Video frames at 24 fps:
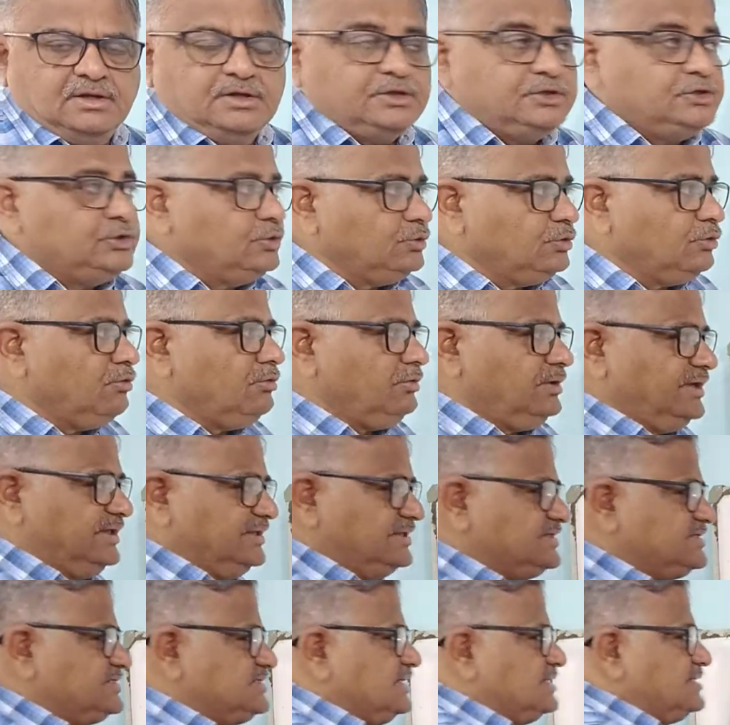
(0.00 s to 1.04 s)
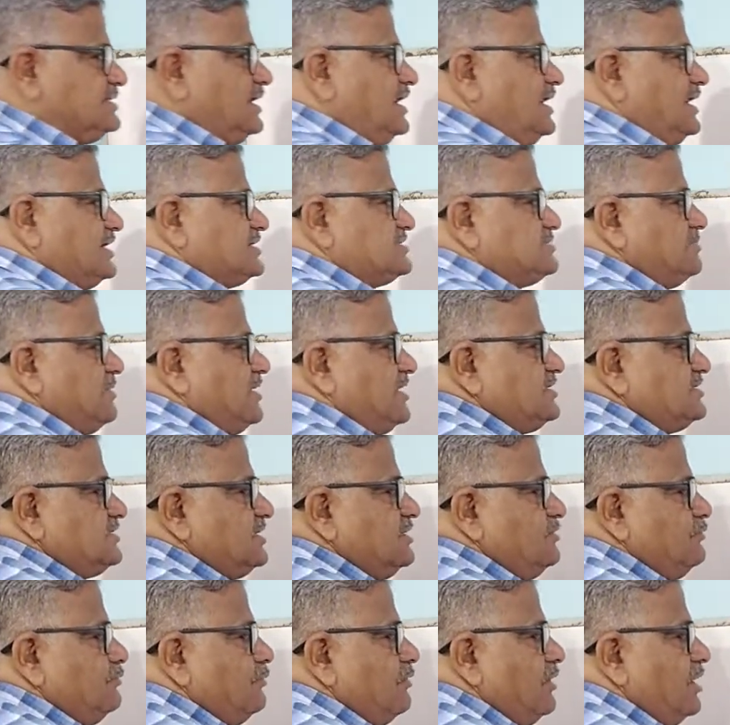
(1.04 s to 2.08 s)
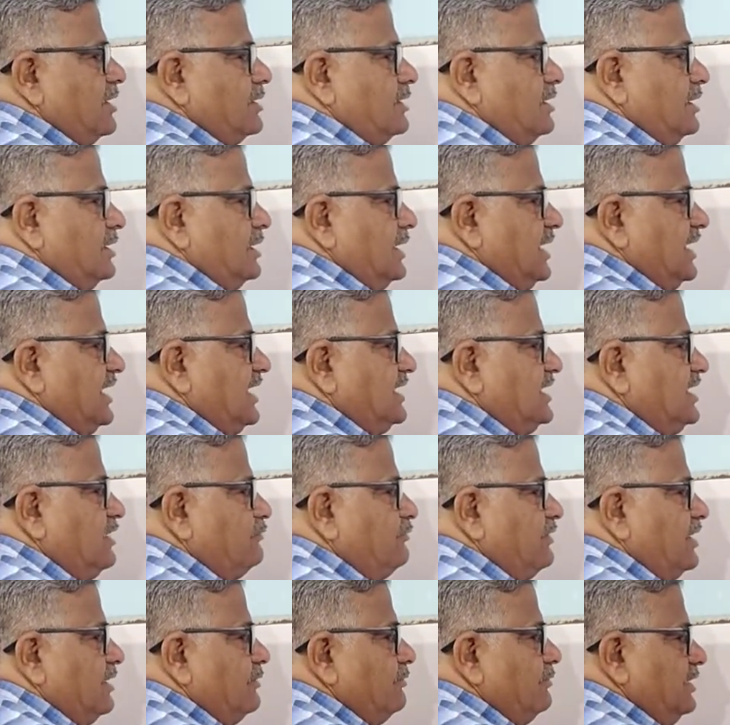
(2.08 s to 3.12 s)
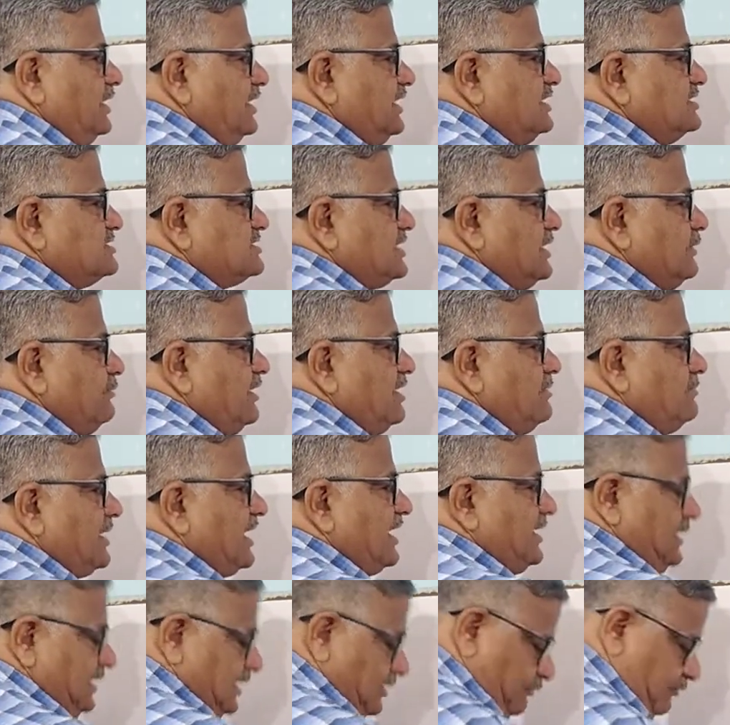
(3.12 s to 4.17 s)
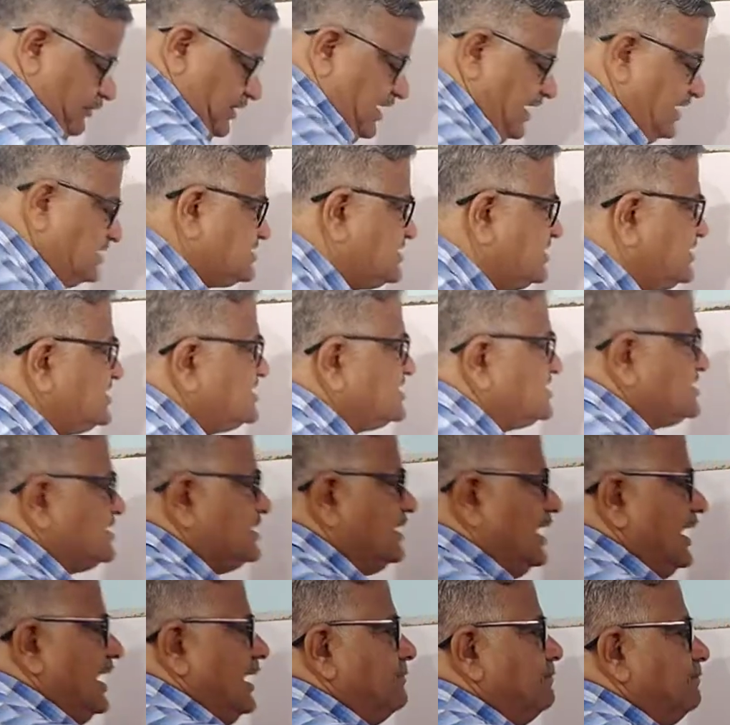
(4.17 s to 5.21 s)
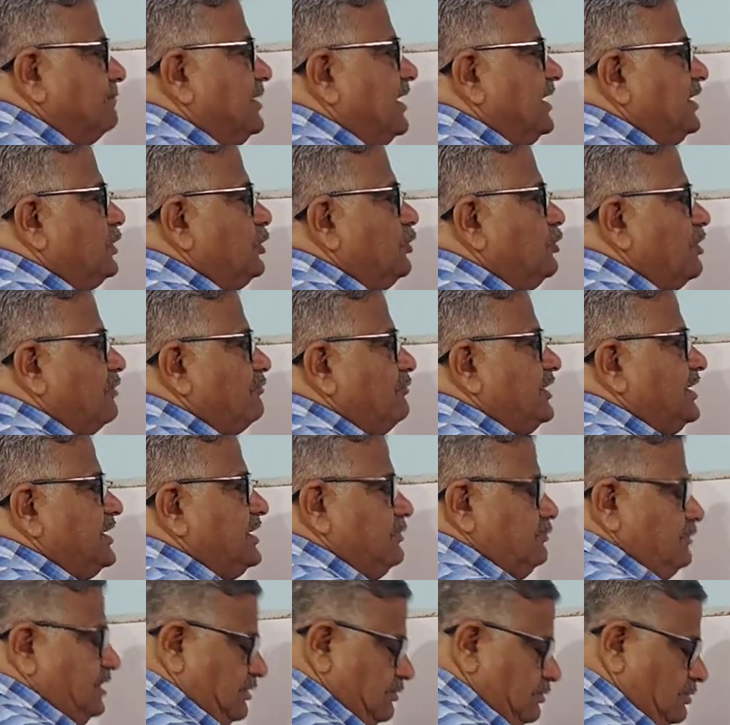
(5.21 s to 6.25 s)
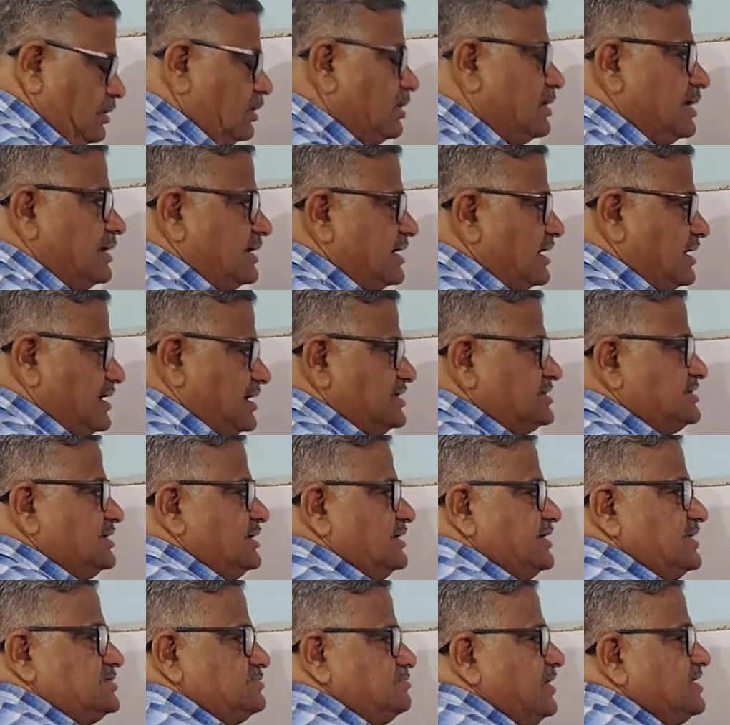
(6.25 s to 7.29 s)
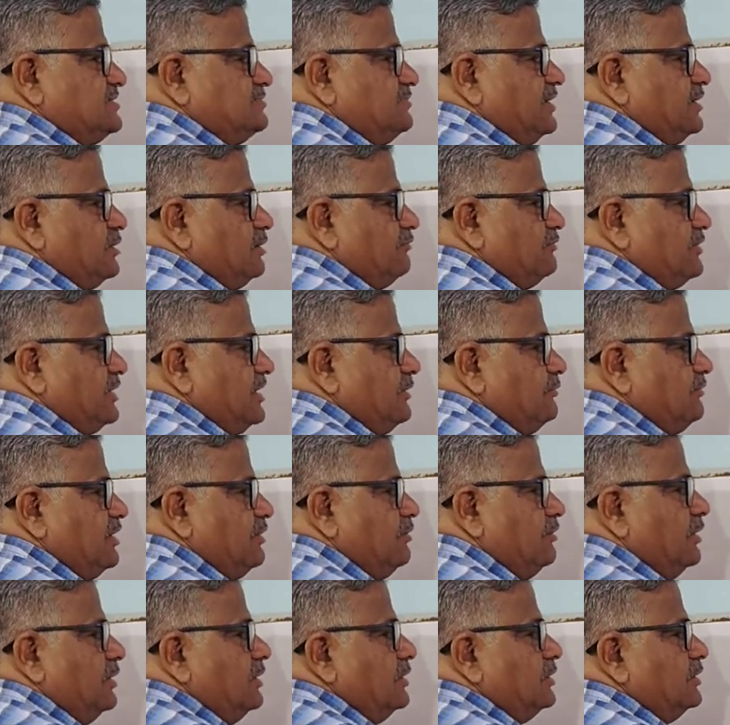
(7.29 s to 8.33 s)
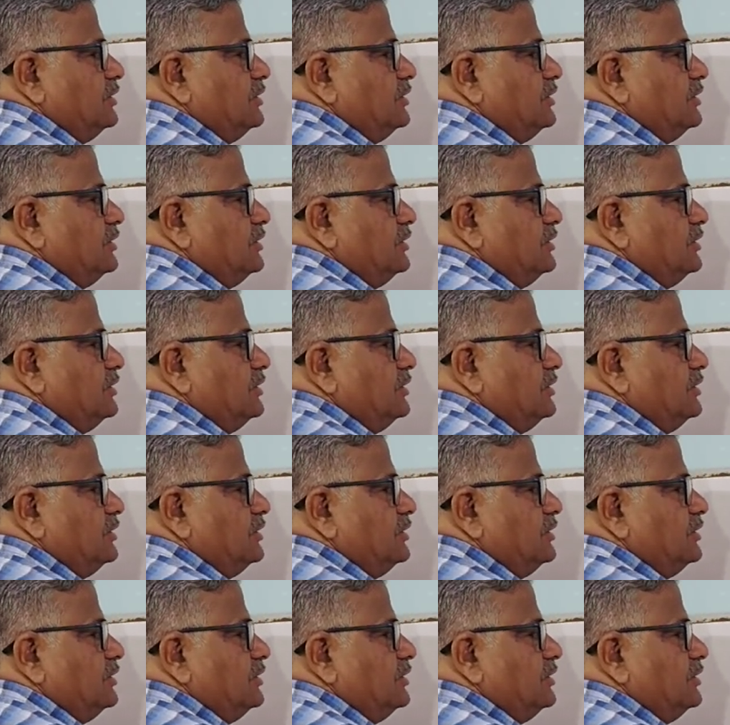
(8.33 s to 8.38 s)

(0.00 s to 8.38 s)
You know, general expression for any wave is given by, if x is amplitude of any wave or the result displacement of any wave,